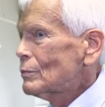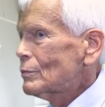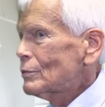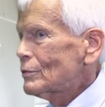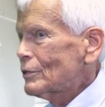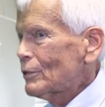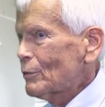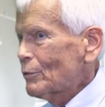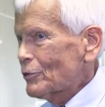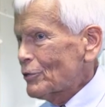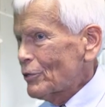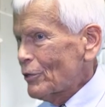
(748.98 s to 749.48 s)

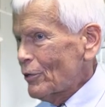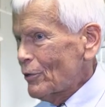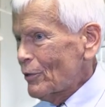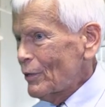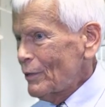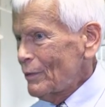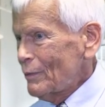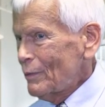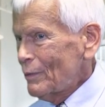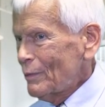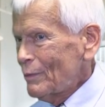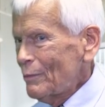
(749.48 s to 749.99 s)
See what you're
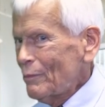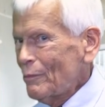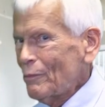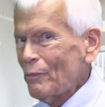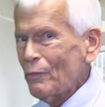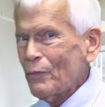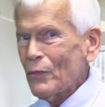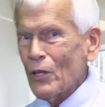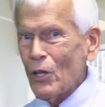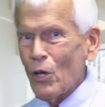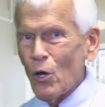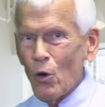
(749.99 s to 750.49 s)
doing?
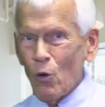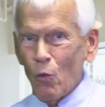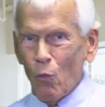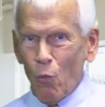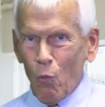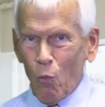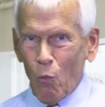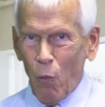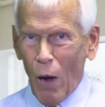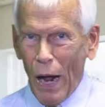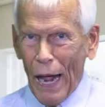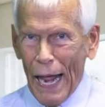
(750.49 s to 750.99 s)

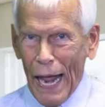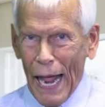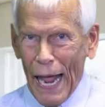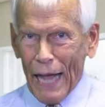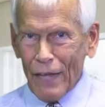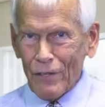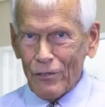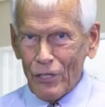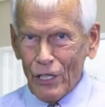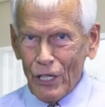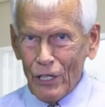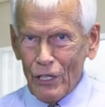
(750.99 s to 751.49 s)
By
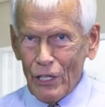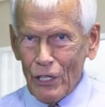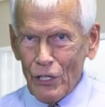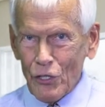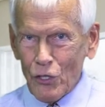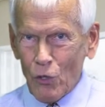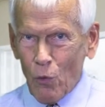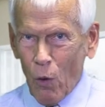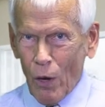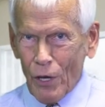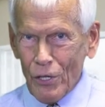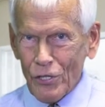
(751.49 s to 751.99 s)
asking these
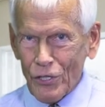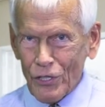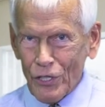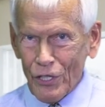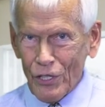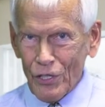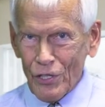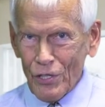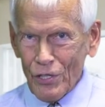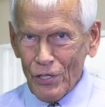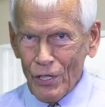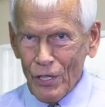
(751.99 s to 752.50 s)

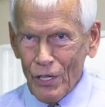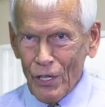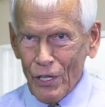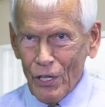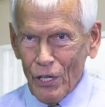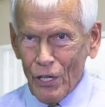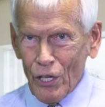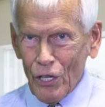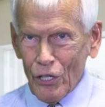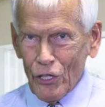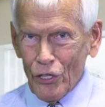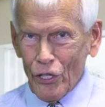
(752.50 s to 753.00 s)
questions,
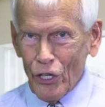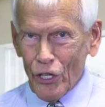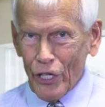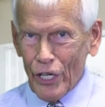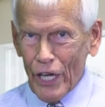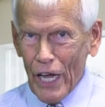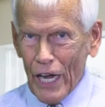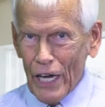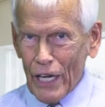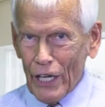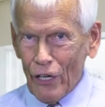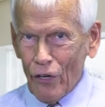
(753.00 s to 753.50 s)
you're
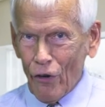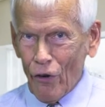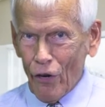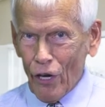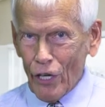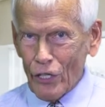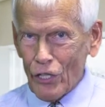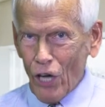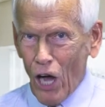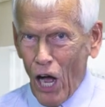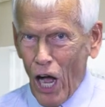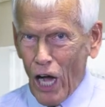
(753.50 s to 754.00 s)
getting her to
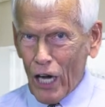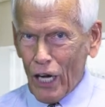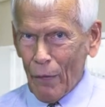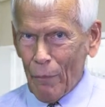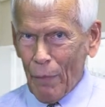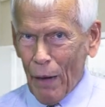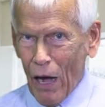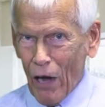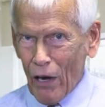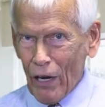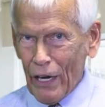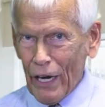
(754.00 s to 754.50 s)
talk
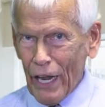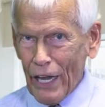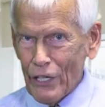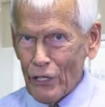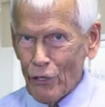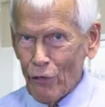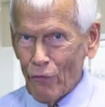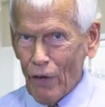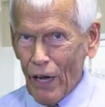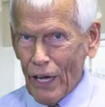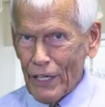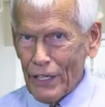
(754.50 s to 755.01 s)
about it, and
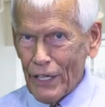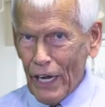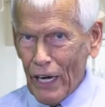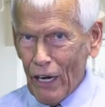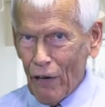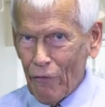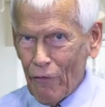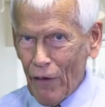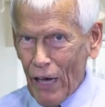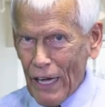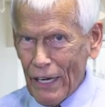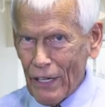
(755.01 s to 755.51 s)
you've
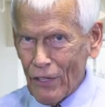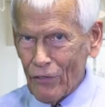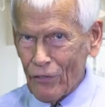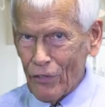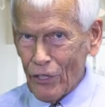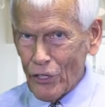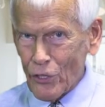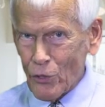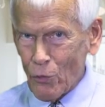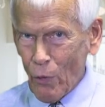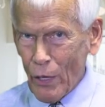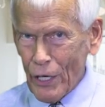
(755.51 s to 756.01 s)
identified a
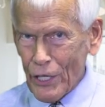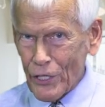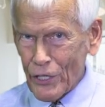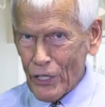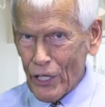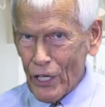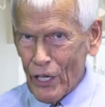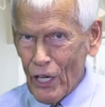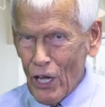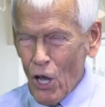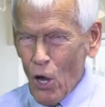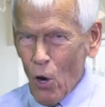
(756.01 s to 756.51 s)

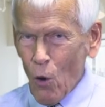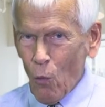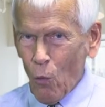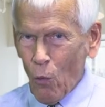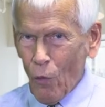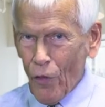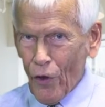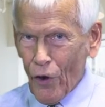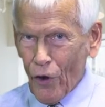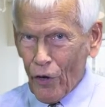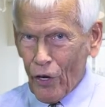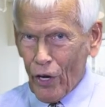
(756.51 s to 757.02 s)
situation where
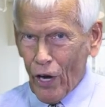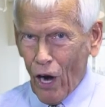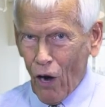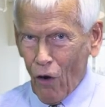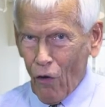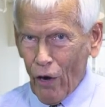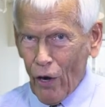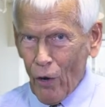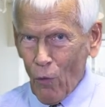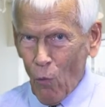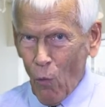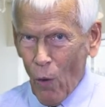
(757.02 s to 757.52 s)
their
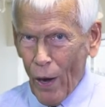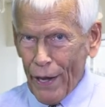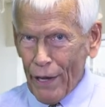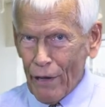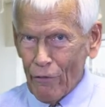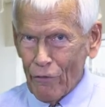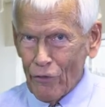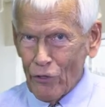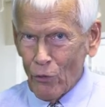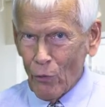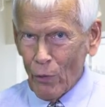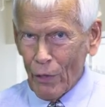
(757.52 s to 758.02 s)
current way
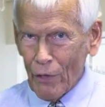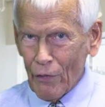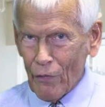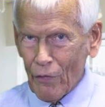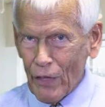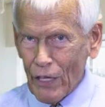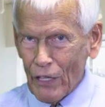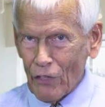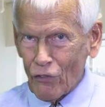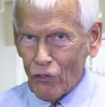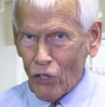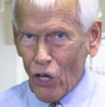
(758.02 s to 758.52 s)
of doing
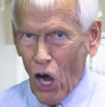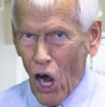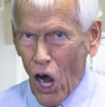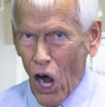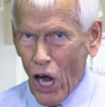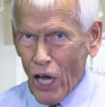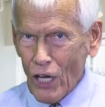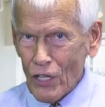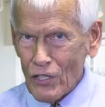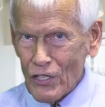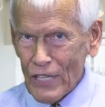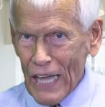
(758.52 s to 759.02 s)
things
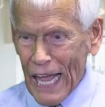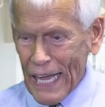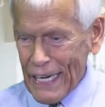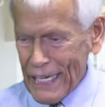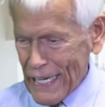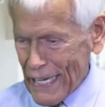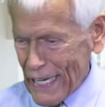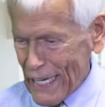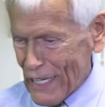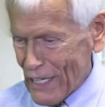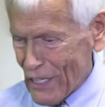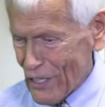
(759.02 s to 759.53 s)
caused an
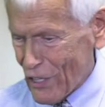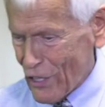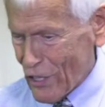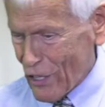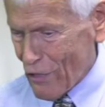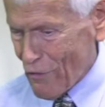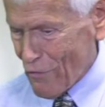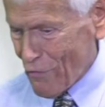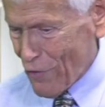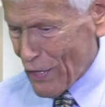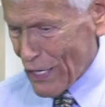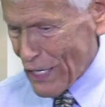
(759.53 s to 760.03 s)

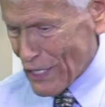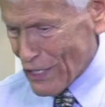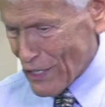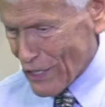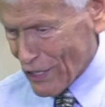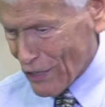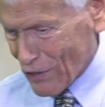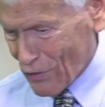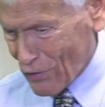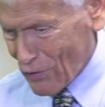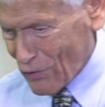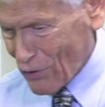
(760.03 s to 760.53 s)

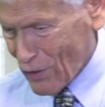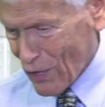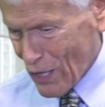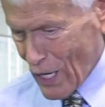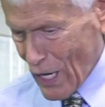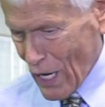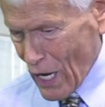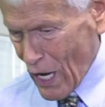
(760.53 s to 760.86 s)
inconvenience.